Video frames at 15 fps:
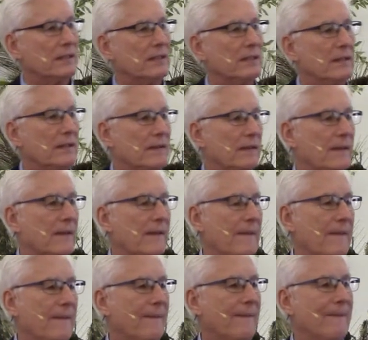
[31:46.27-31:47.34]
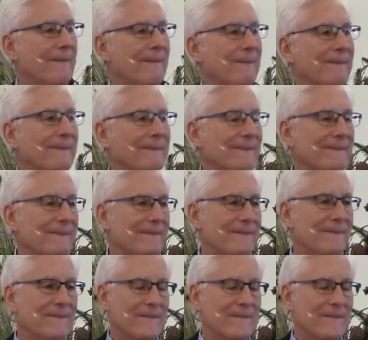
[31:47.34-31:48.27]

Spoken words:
(silence)